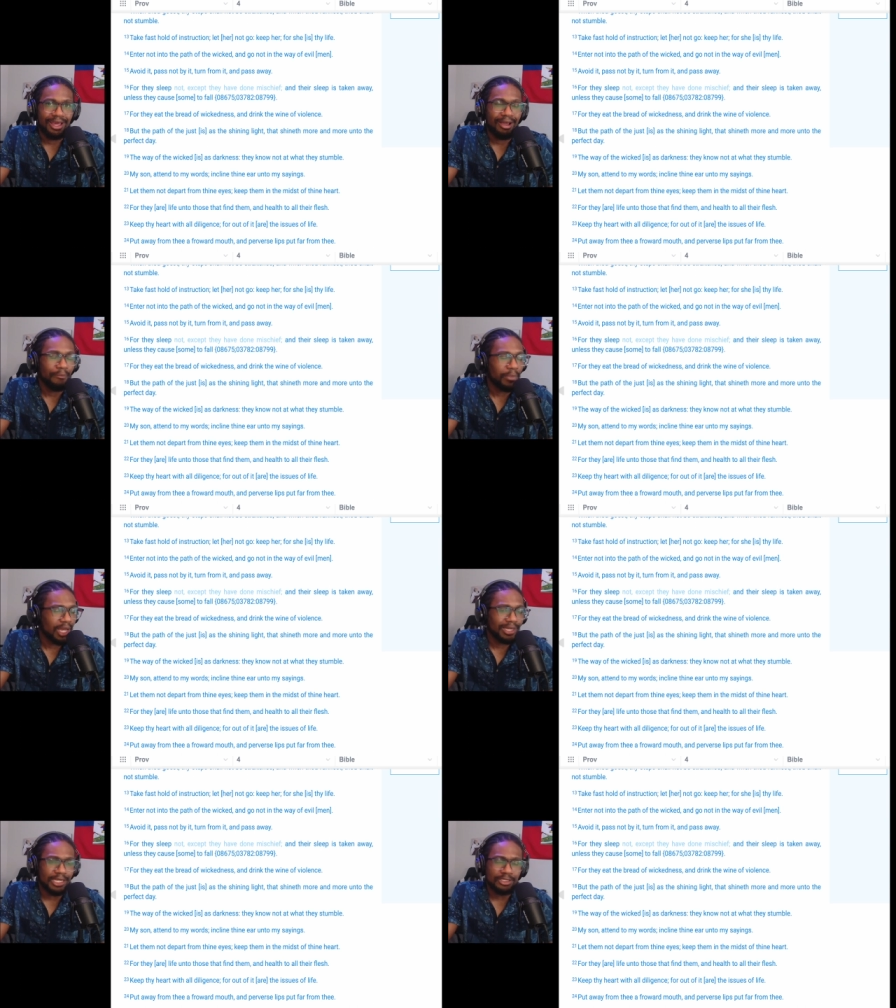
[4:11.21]

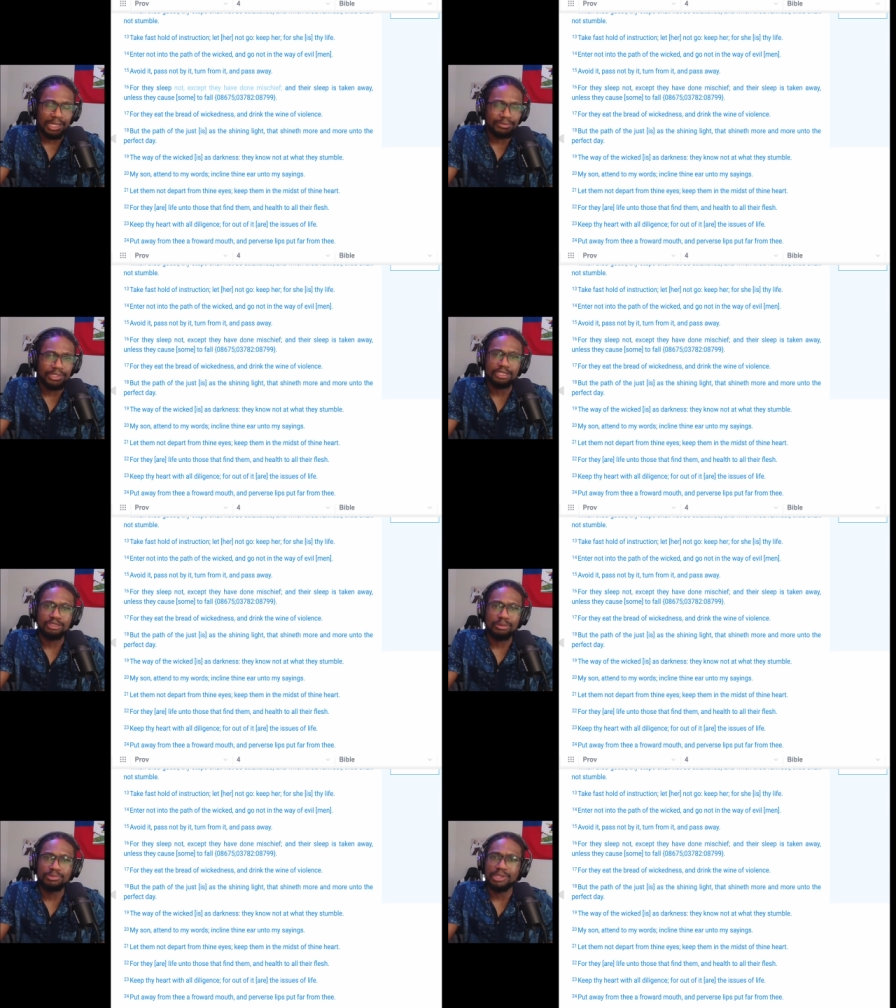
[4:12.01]
Man, that sounds like
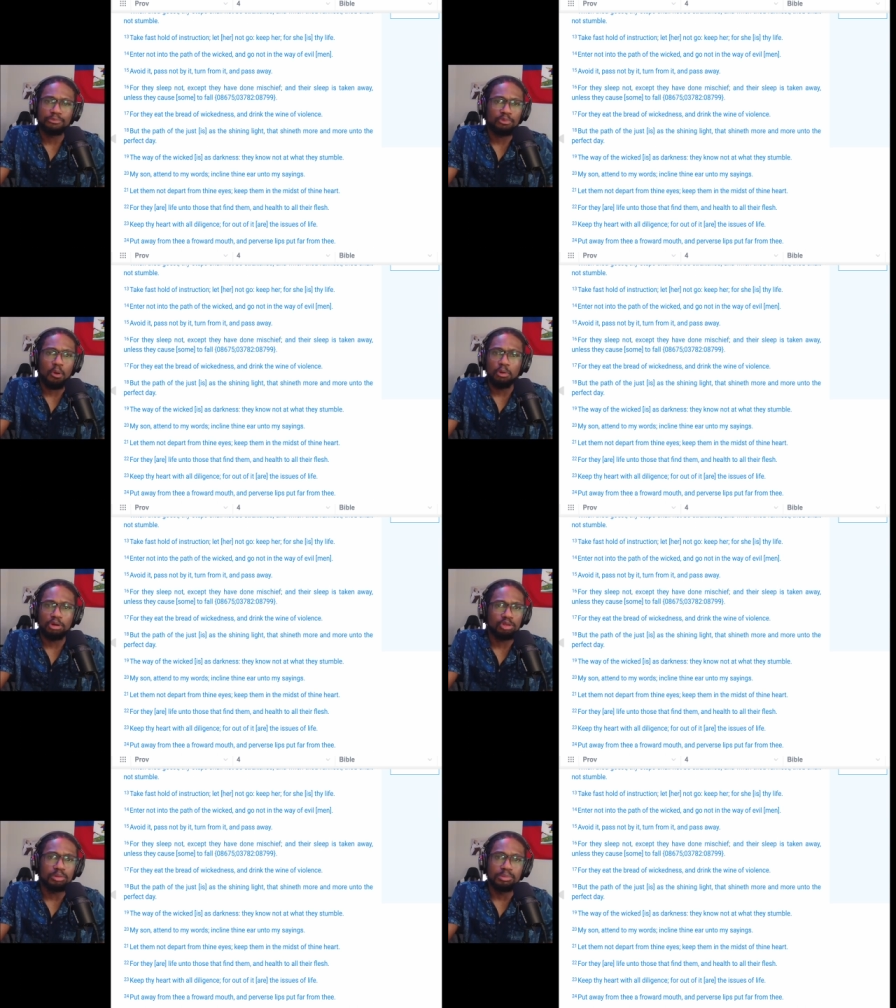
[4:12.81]
Psalm chapter 1
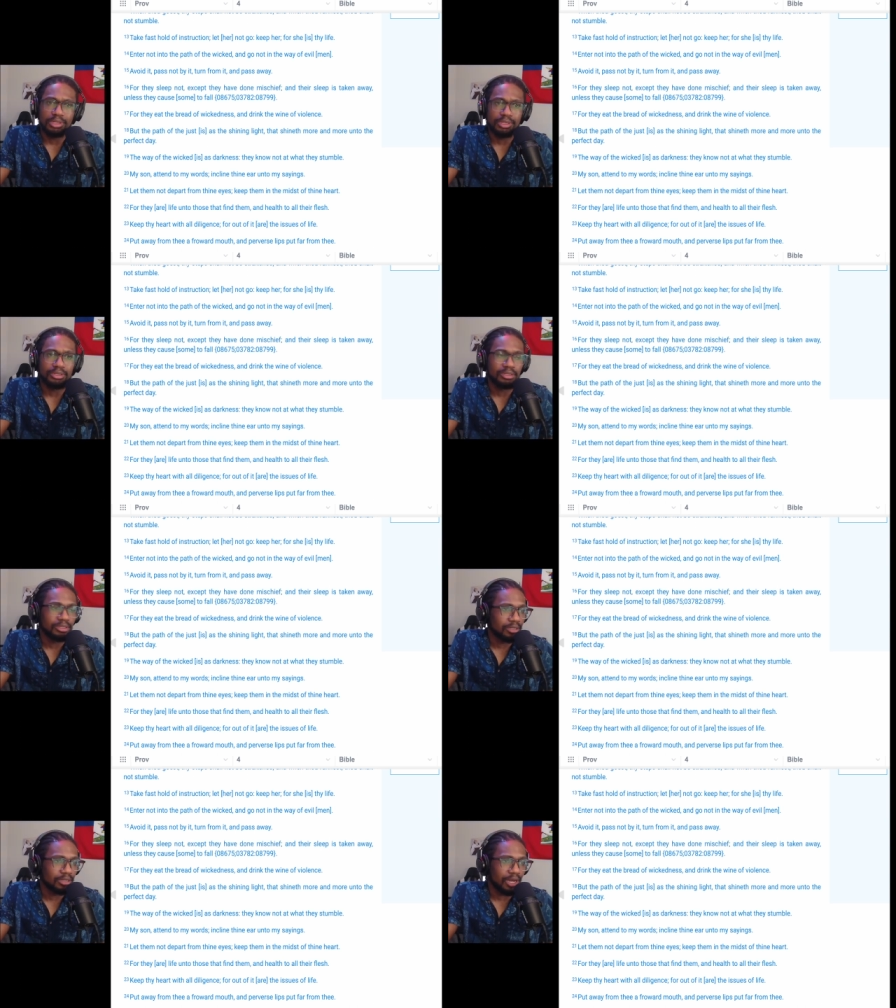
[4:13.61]
to me.
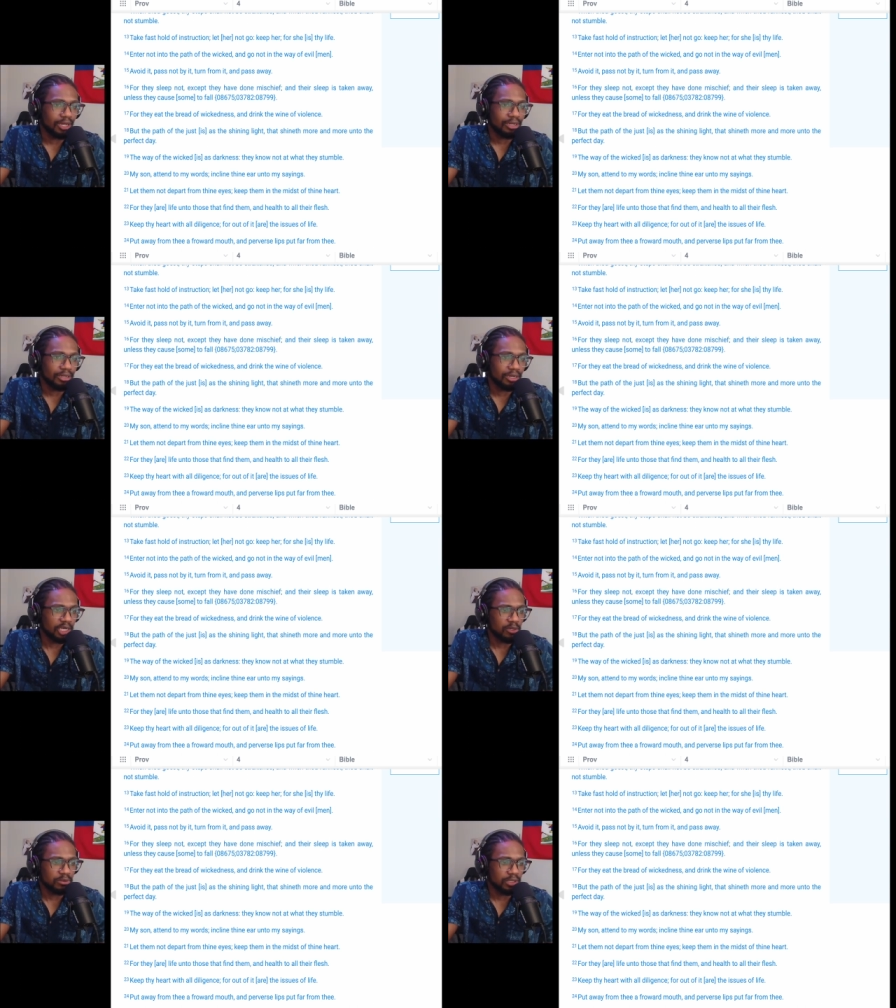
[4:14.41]
Like,
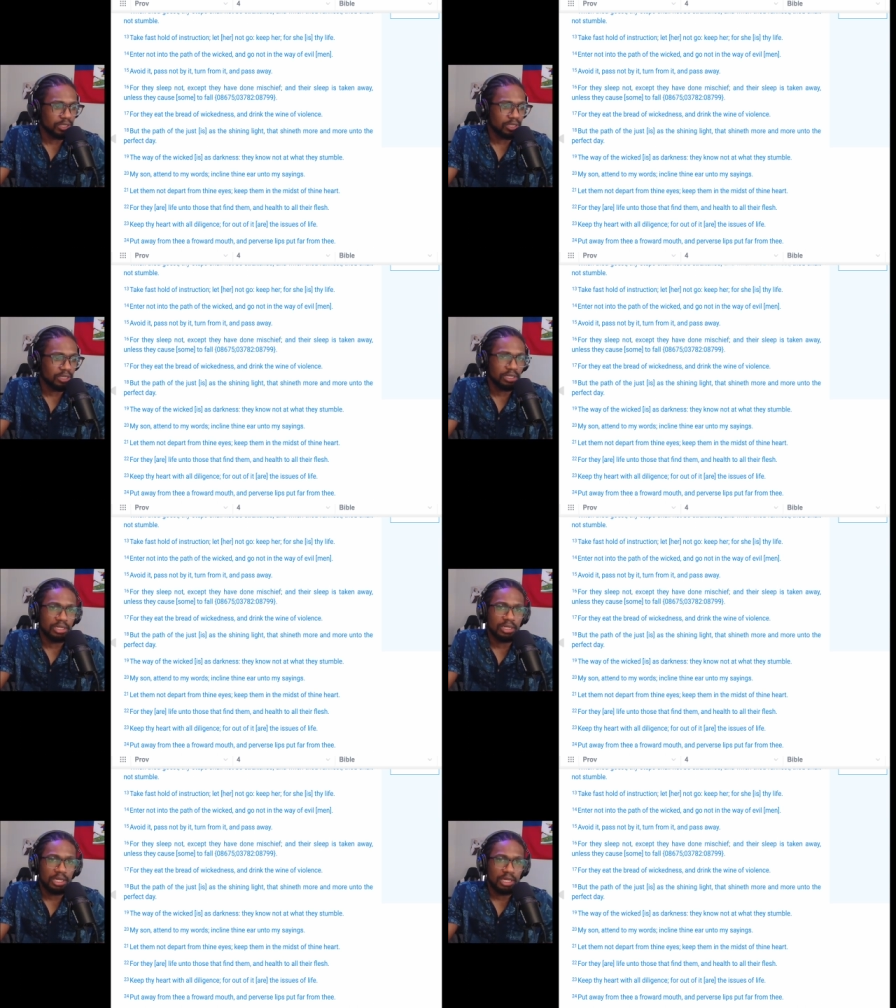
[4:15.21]
literally.
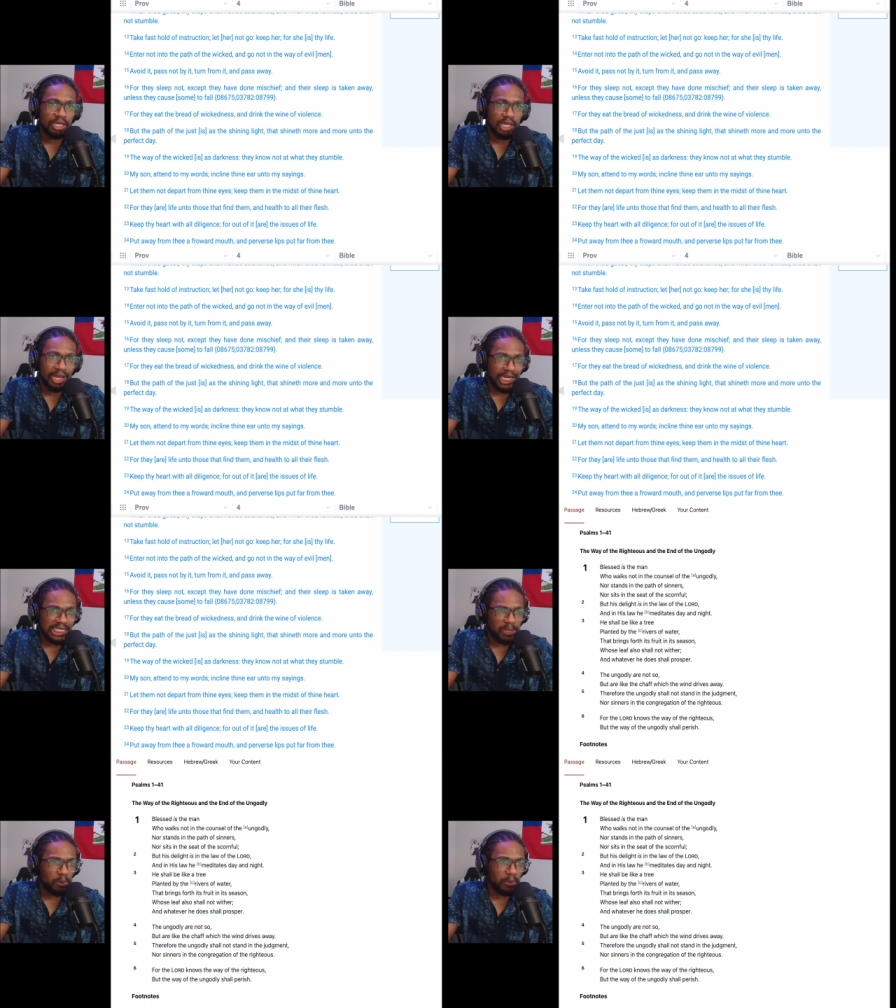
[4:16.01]
Let's
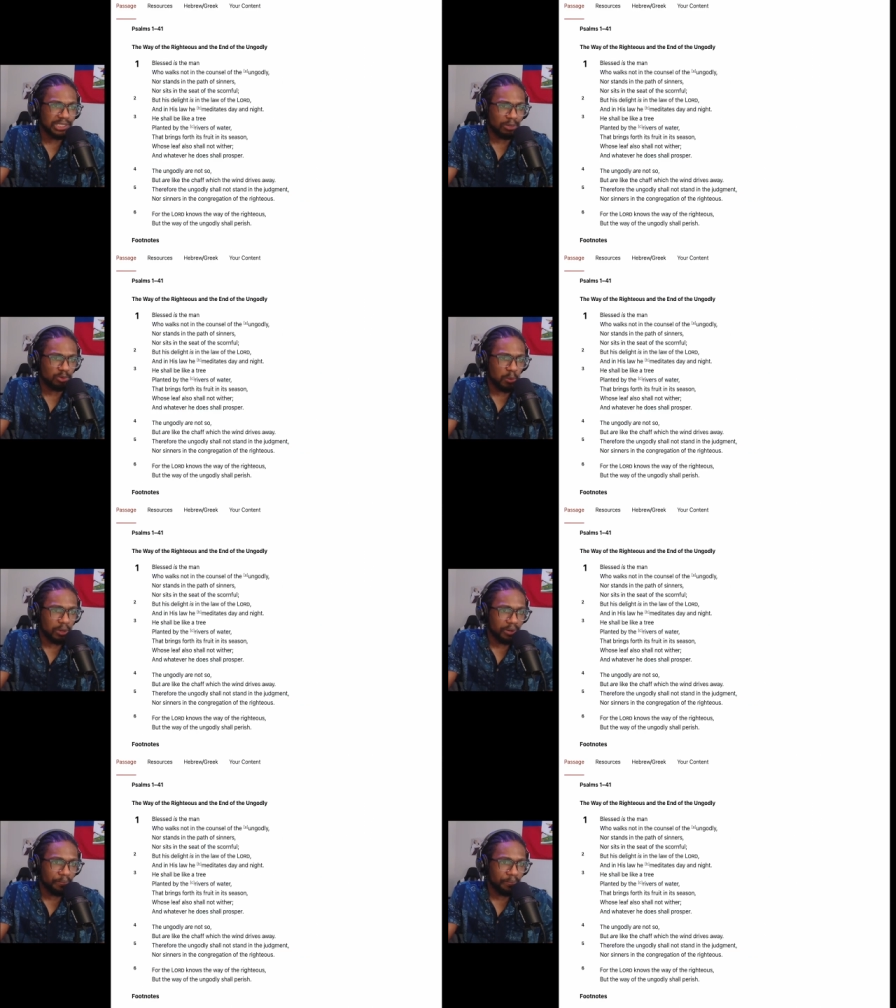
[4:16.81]
keep on reading chapter 1.